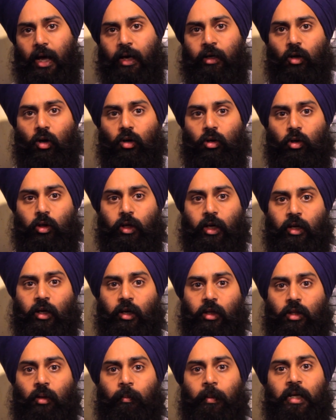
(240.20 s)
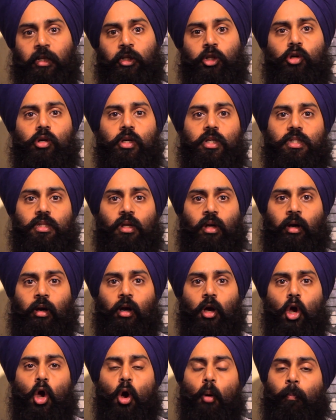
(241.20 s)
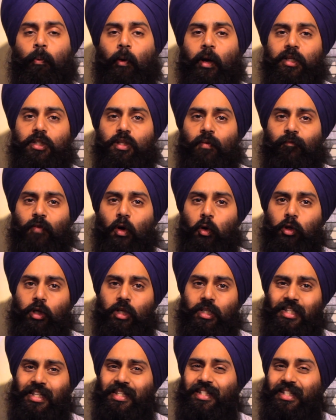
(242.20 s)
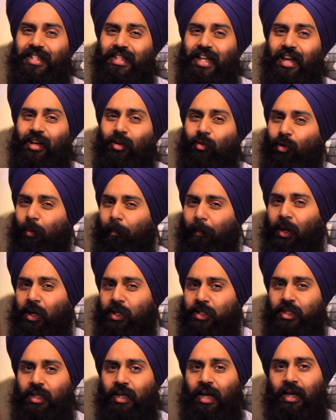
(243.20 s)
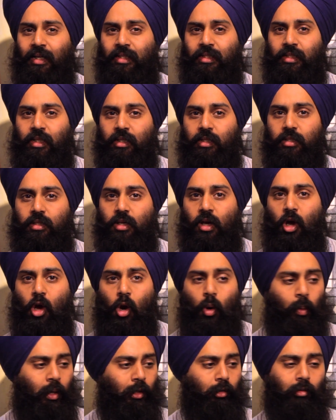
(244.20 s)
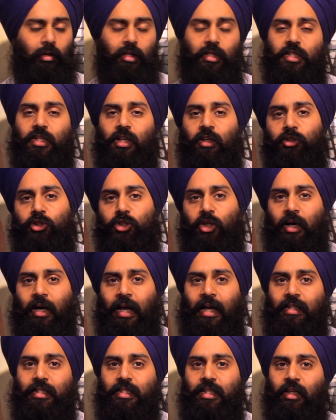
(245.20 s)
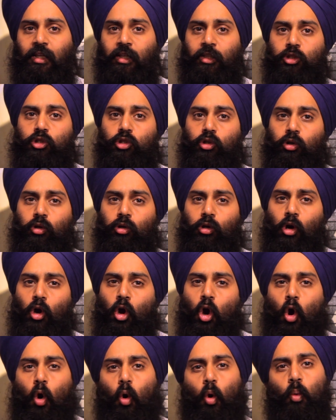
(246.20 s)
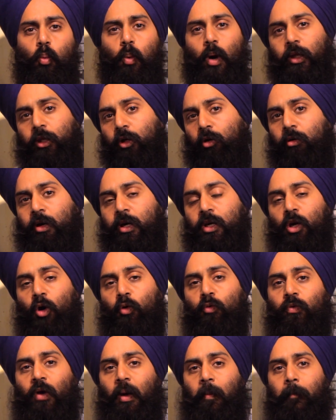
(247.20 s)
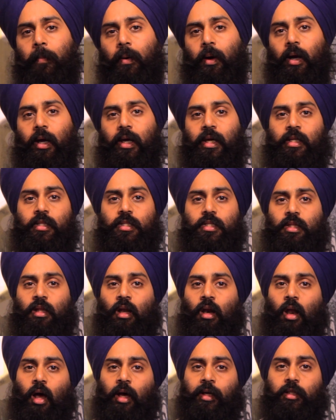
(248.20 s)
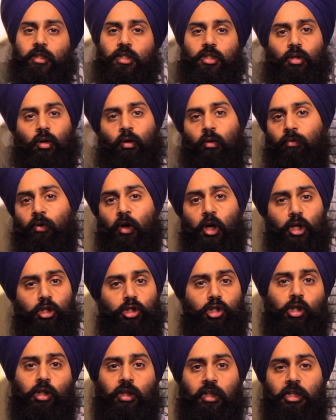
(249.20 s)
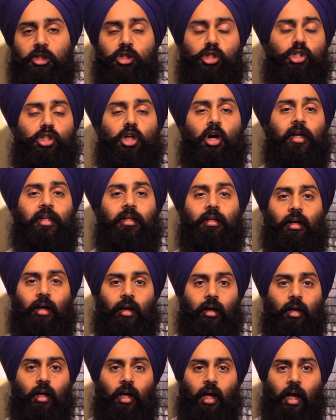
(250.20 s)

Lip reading: and not looking at them in unison brings a focus instead on the personalities, whether it's Sant Jarnail Singh in June or whether in November it's the likes of Jagdish Taitla